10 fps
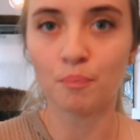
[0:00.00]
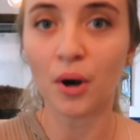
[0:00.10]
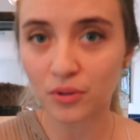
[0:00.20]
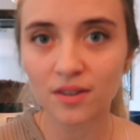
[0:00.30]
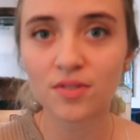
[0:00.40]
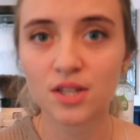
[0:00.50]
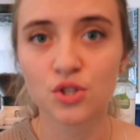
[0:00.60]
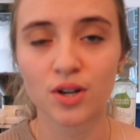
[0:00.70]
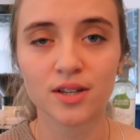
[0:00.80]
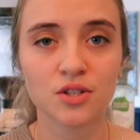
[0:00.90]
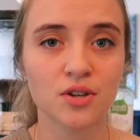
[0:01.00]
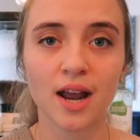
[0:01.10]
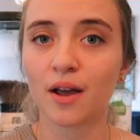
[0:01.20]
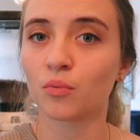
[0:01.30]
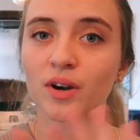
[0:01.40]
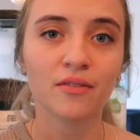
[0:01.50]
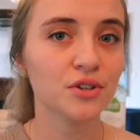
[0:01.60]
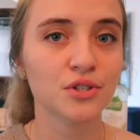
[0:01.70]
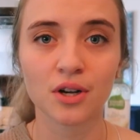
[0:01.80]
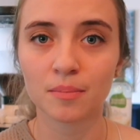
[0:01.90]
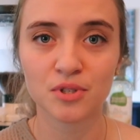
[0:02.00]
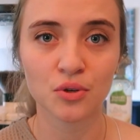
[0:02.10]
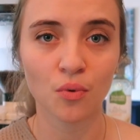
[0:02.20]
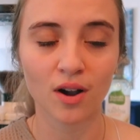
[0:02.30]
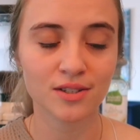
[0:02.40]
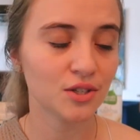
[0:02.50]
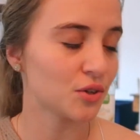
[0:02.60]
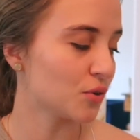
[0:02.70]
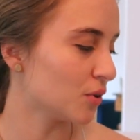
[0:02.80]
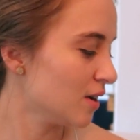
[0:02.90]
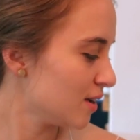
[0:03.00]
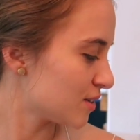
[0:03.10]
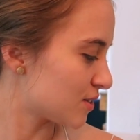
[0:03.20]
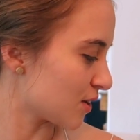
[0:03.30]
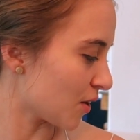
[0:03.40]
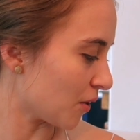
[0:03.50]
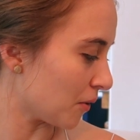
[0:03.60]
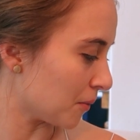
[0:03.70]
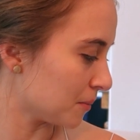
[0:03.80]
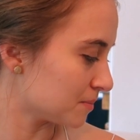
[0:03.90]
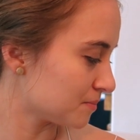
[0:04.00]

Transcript: Both of these drinks you can add whatever syrups you want to, so